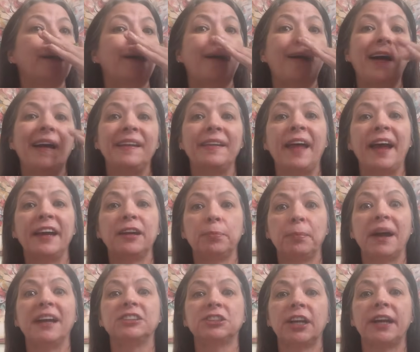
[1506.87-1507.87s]
like
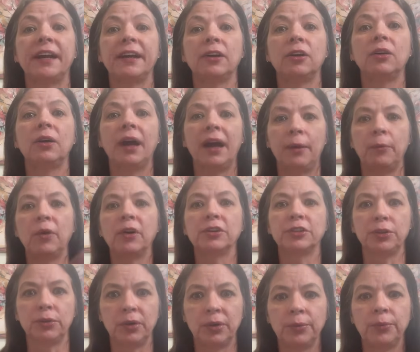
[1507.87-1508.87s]
my channel and we're
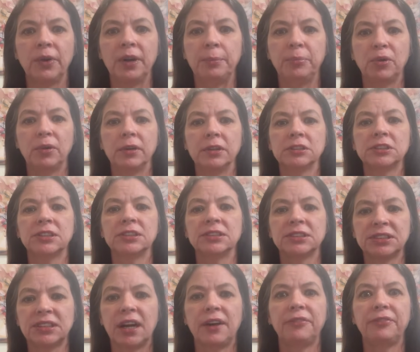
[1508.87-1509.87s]
doing reborns and
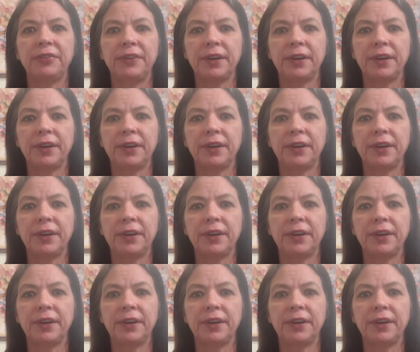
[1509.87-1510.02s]
stuff.